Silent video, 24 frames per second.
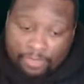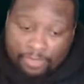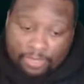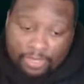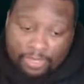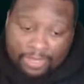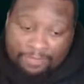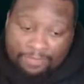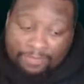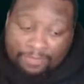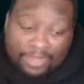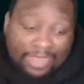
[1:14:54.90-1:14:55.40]

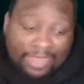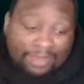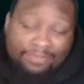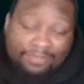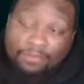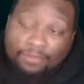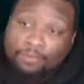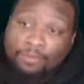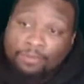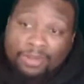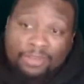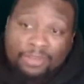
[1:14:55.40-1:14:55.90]
if you guys
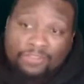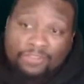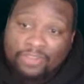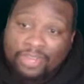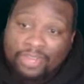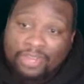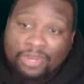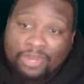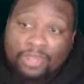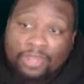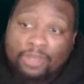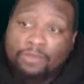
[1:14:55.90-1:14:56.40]
ever want to check
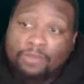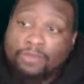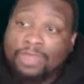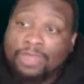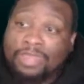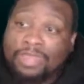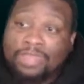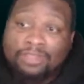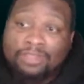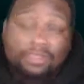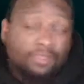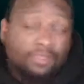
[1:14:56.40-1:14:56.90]
it out, I
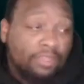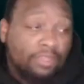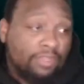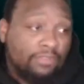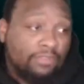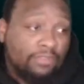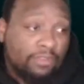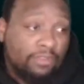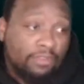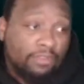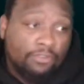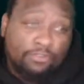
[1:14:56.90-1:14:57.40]
got the links
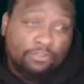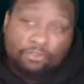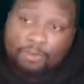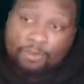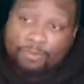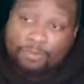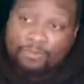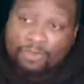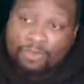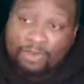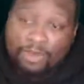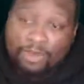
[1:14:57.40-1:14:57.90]
in the
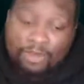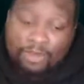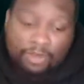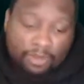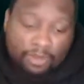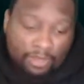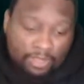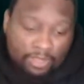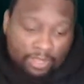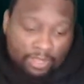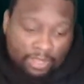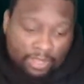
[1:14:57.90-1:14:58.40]
description there.
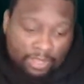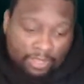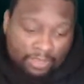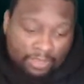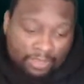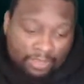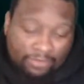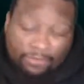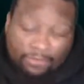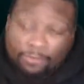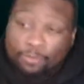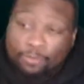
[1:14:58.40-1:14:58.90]

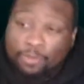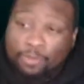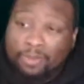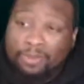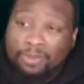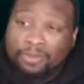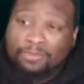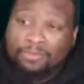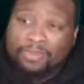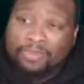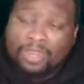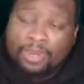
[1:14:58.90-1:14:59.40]
This is one of
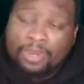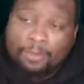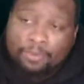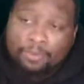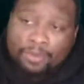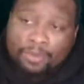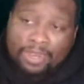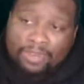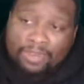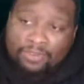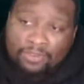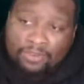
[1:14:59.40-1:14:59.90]
those kind of
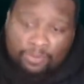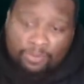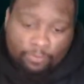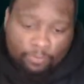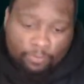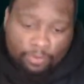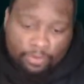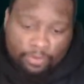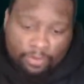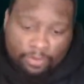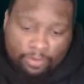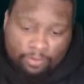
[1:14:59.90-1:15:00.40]
projects
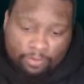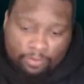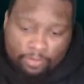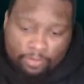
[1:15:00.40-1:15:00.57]
where